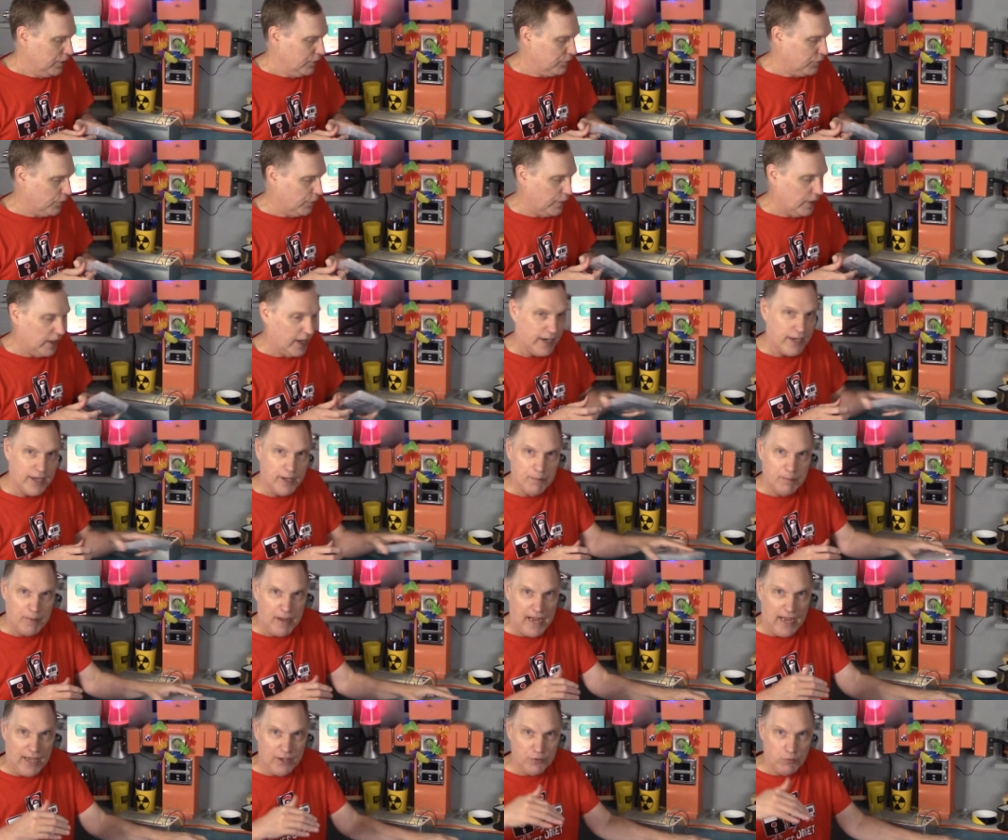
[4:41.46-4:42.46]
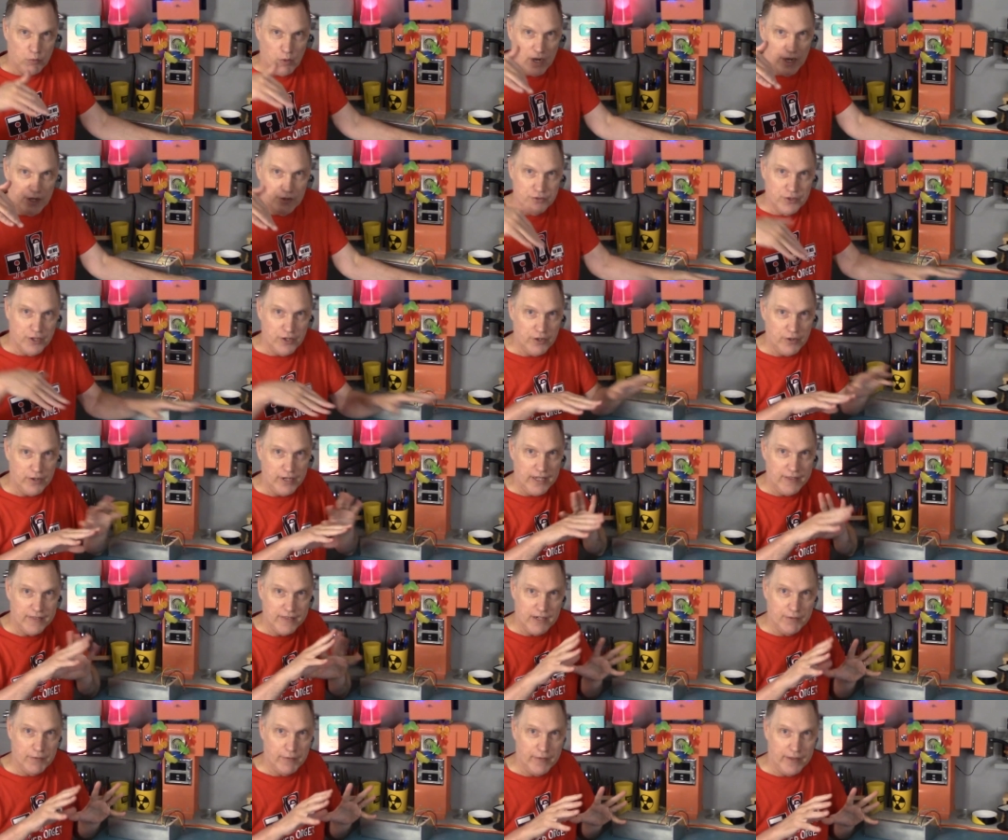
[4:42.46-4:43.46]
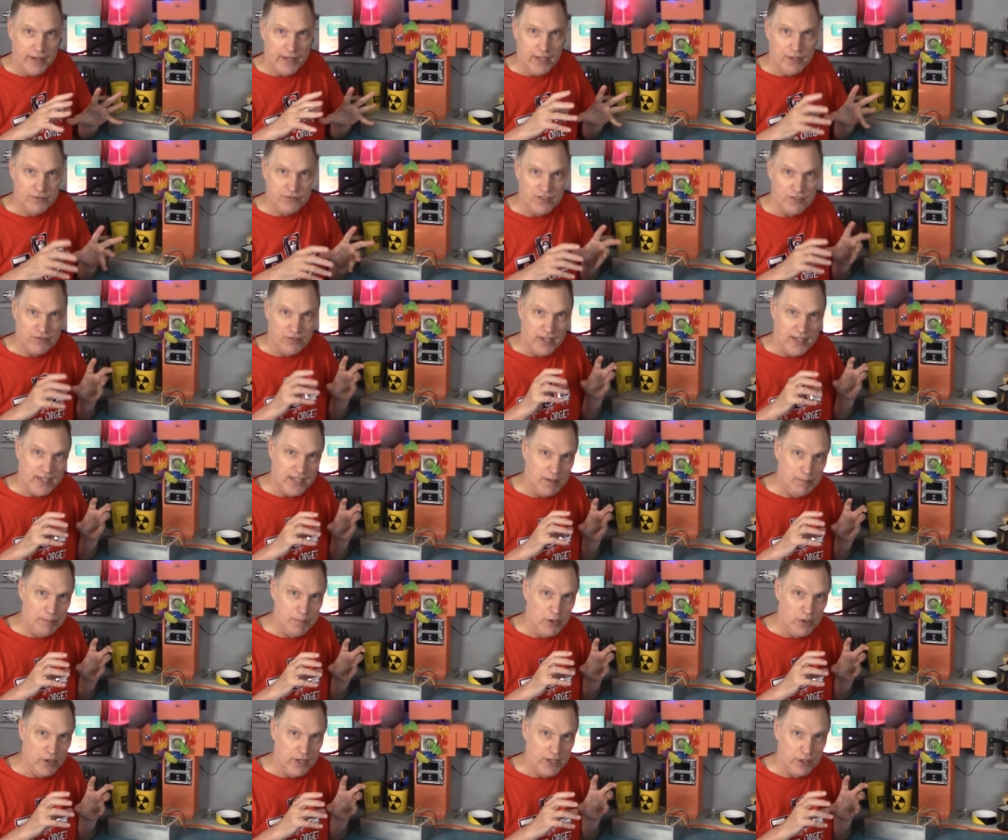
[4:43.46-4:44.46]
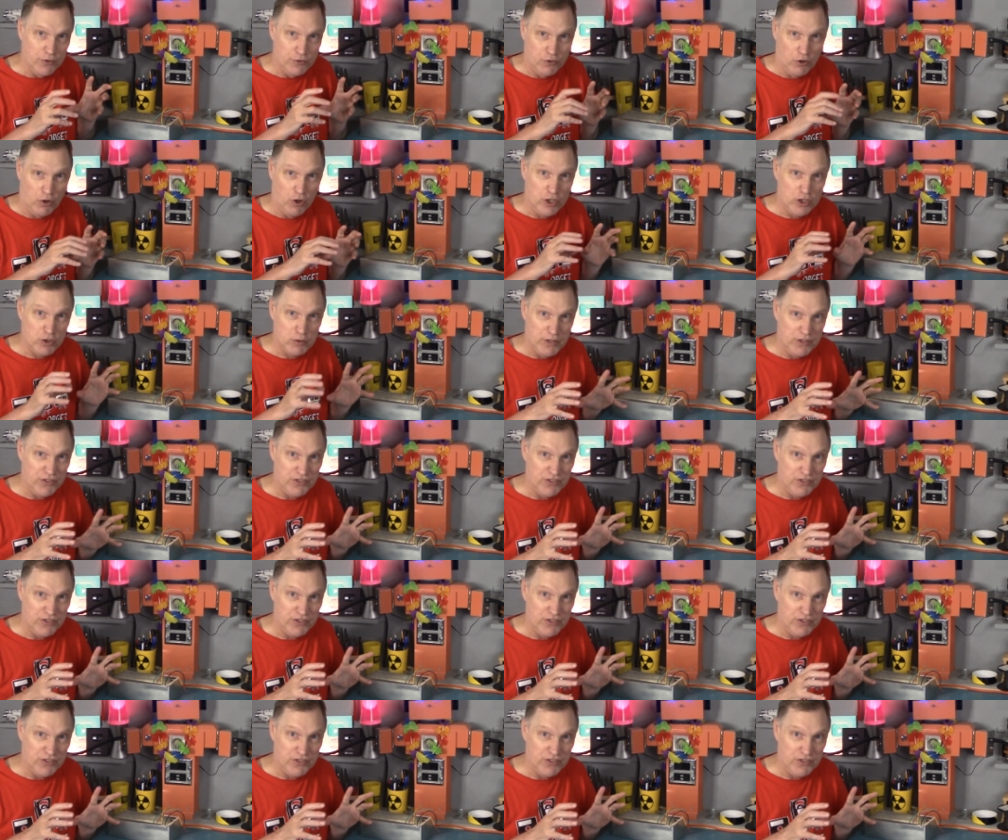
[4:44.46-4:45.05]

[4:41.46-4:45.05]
so that I can pass wires underneath and everything else. It's like I'm building a circuitry